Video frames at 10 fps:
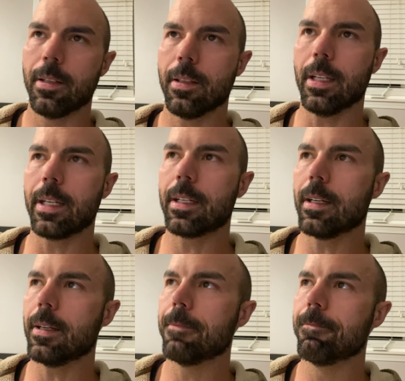like
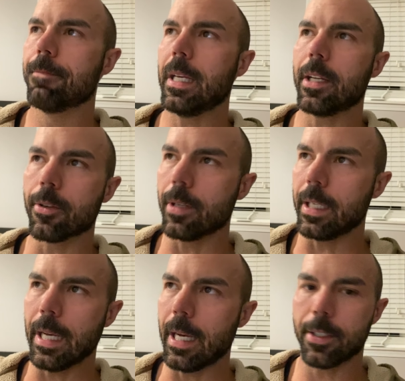uh, hickory
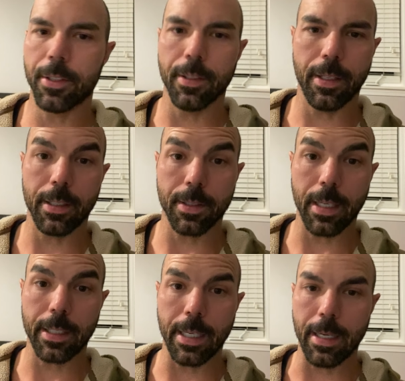ash and things
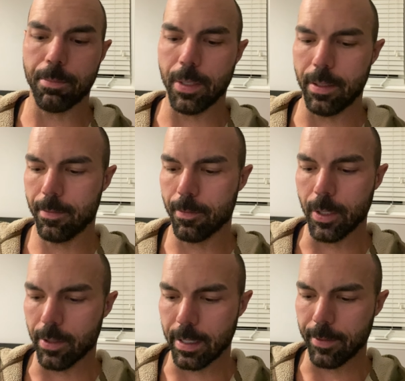like that, but we
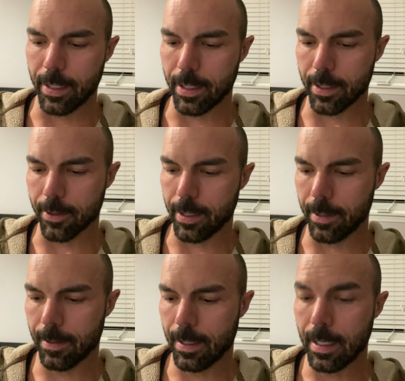don't have any hickory.
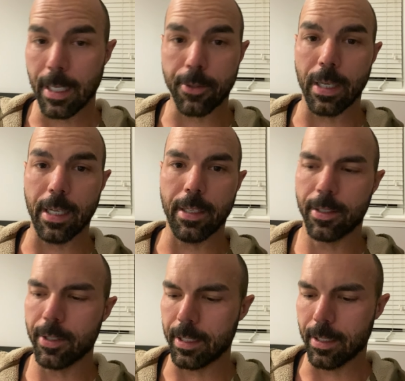I tried,
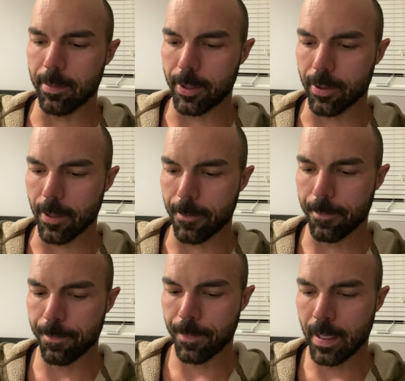couldn't get them to grow.
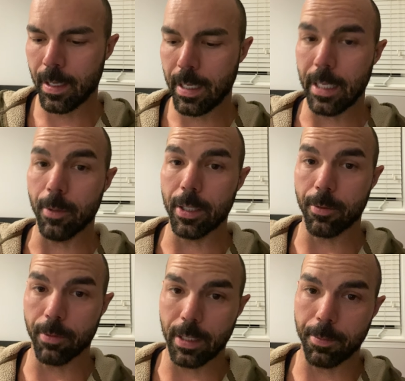Anyway, it's
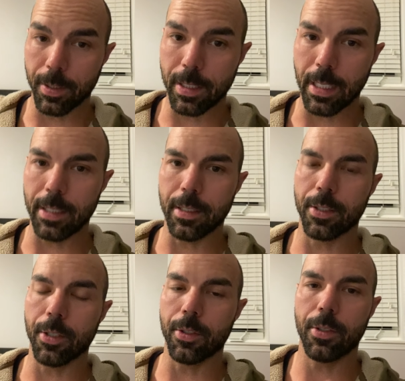really precise. And
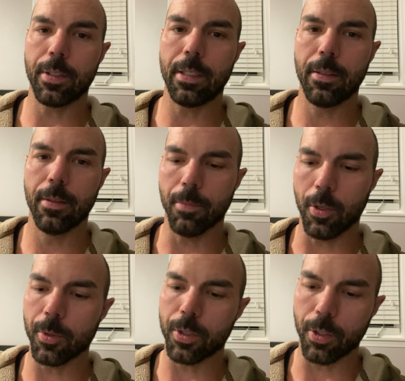so
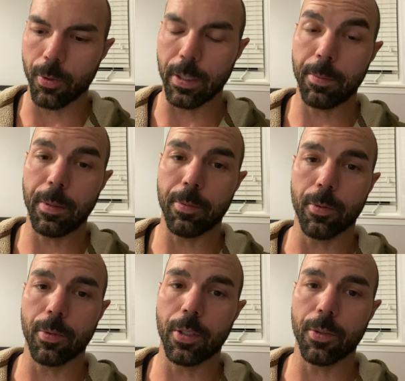almost always people
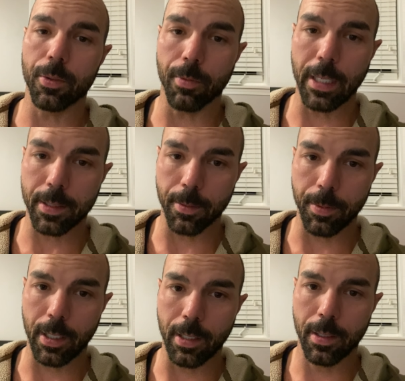will use a
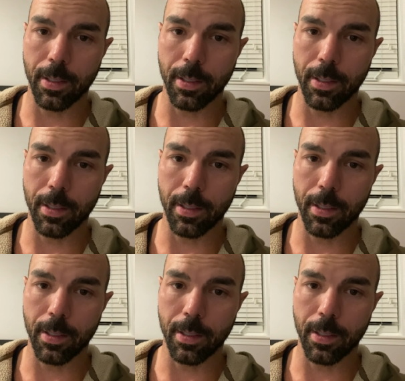recipe.